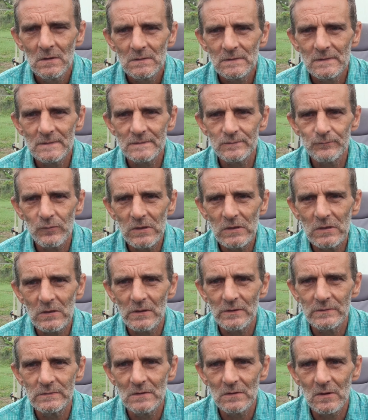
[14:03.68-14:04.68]
to speak
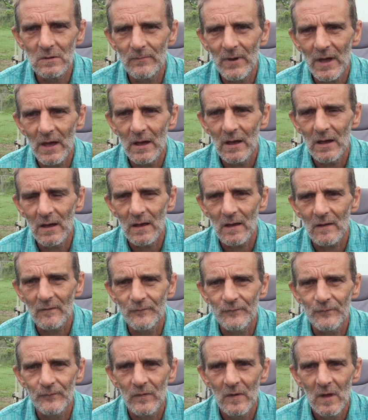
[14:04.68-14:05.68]
on your
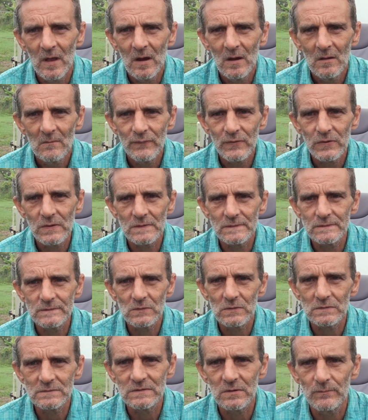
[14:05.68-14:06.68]
behalf because
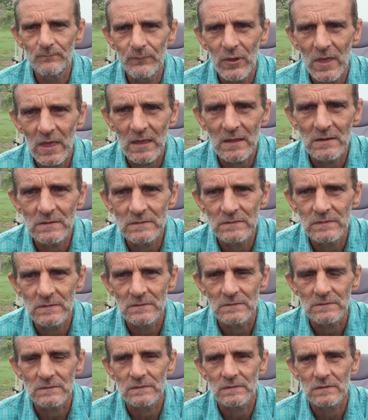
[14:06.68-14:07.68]
you're
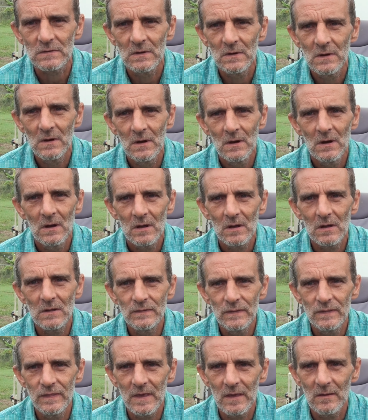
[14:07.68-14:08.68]
dependent
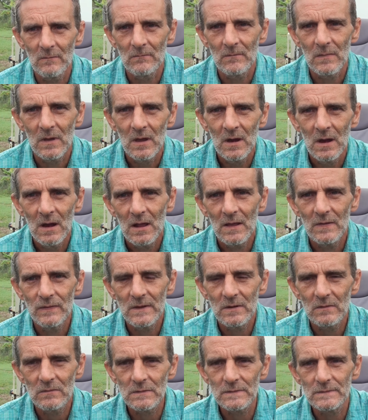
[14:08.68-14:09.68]
on them and
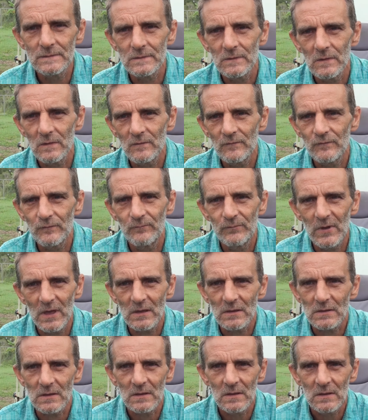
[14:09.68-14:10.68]
their reserve
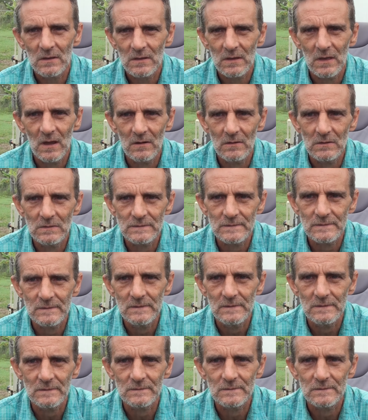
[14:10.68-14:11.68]
bank
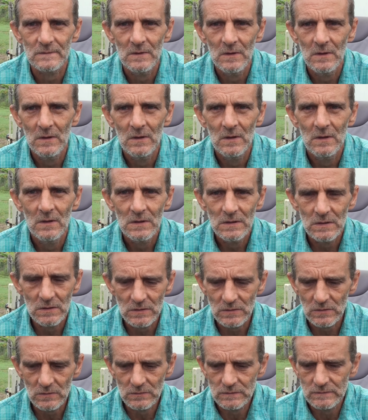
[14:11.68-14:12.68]
currencies.
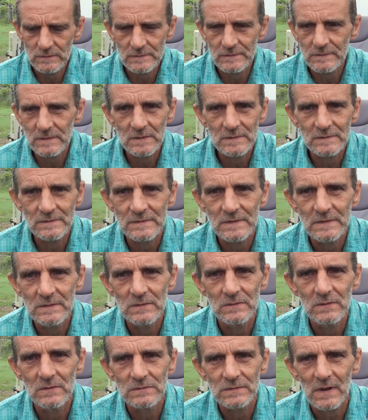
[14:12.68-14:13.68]
You just
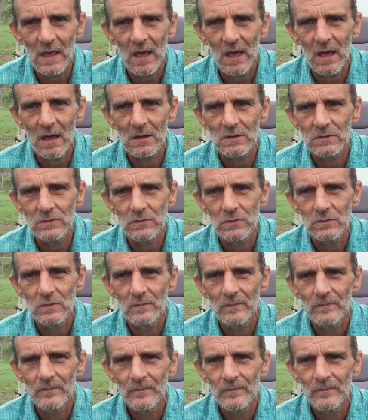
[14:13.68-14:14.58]
continue to argue.